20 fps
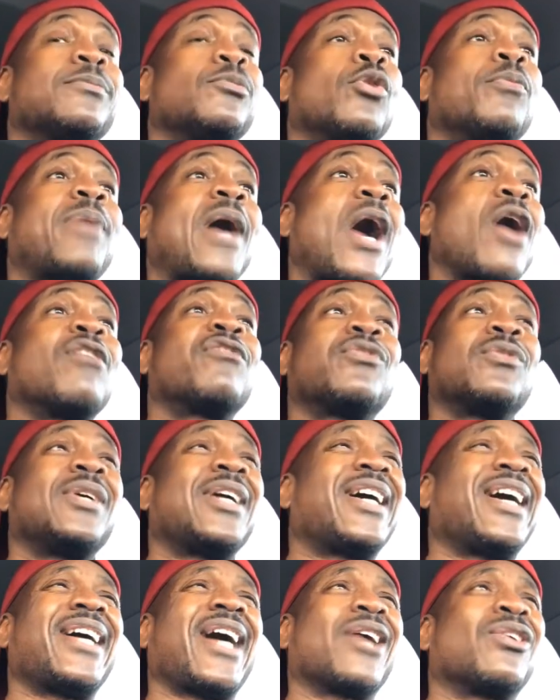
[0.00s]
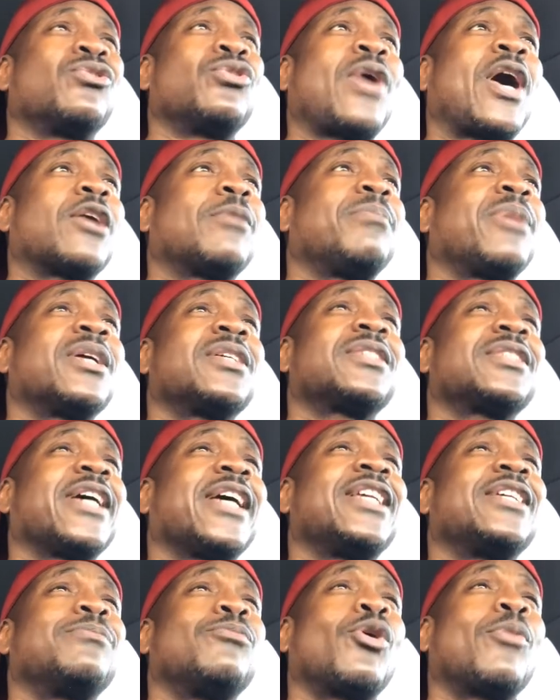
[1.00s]
more powerful. I don't know how to better
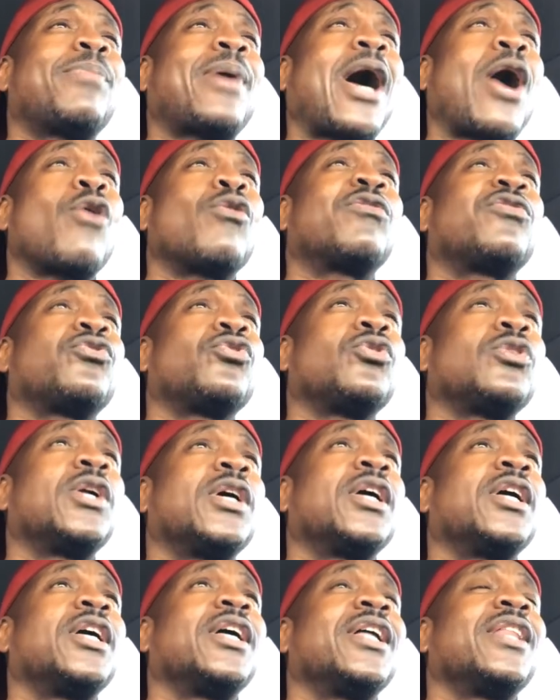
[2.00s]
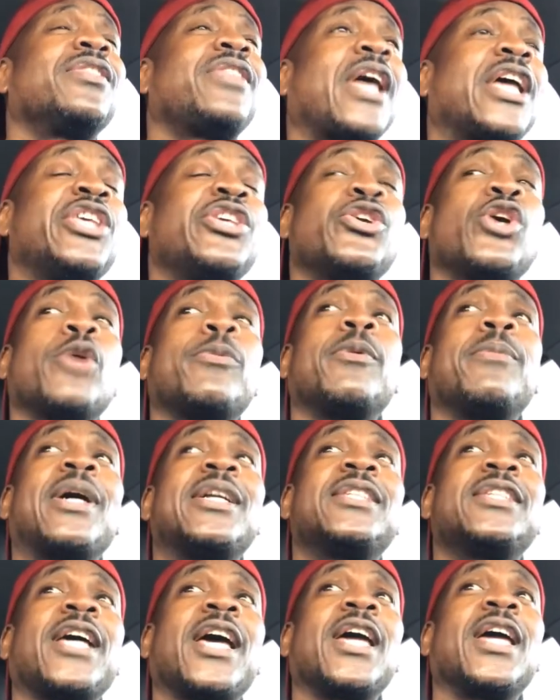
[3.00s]
say it. It's more powerful than yerba
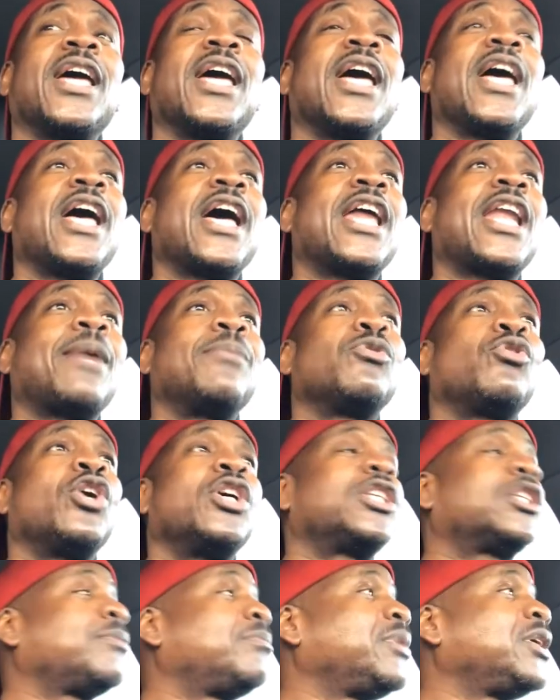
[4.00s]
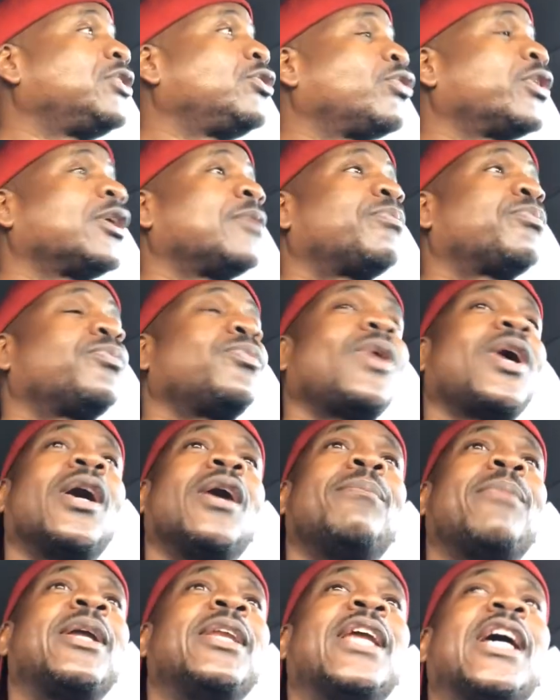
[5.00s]
mate, and I'm going to be doing
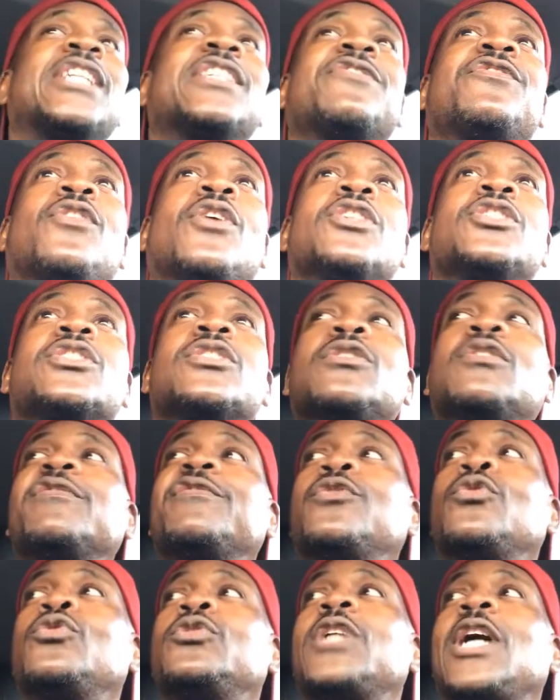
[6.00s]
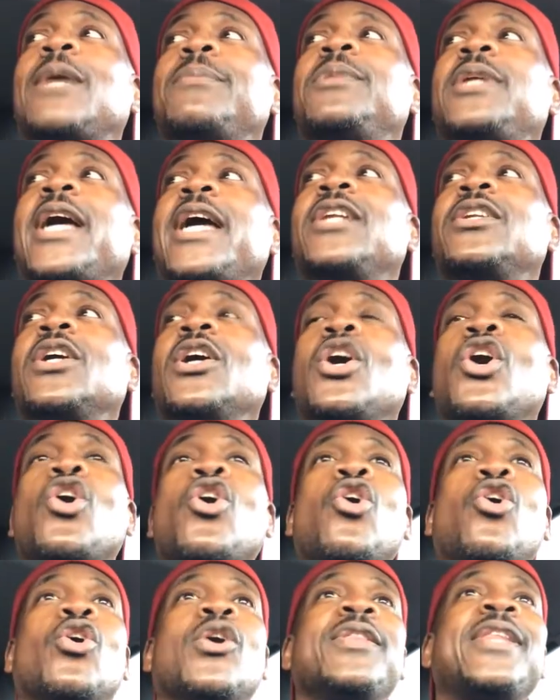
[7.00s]
my next Functional Foods update
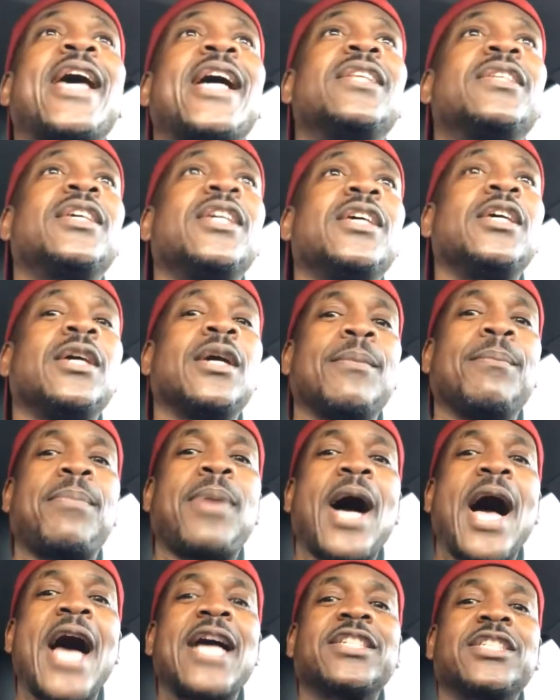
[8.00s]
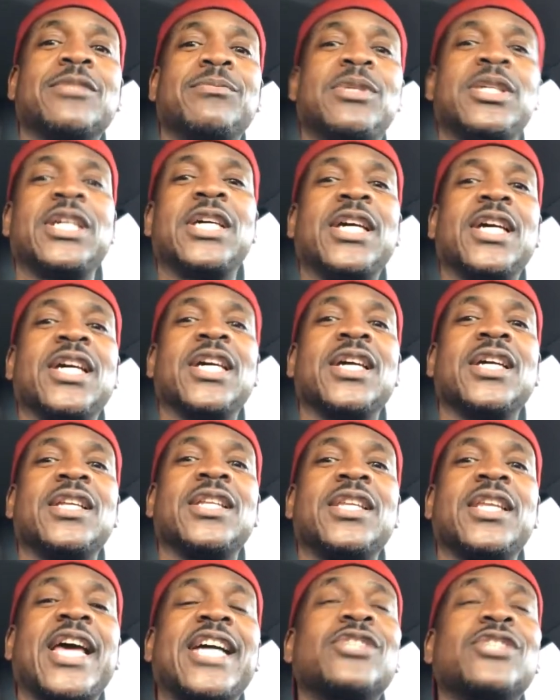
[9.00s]
on that tea, possibly
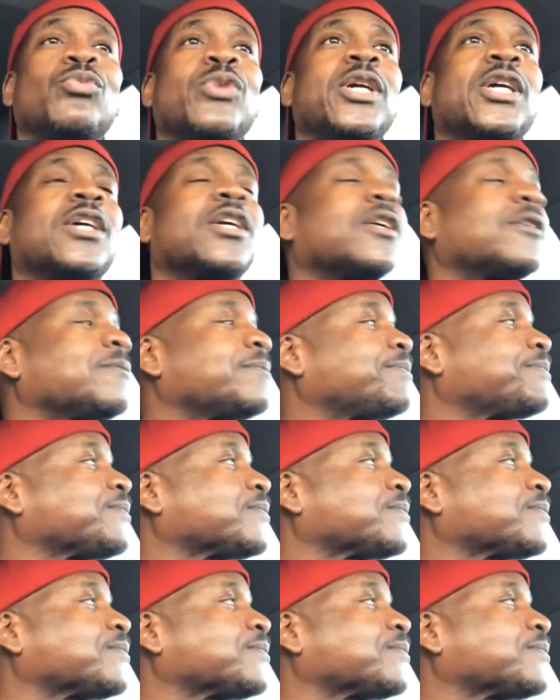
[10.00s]
next week.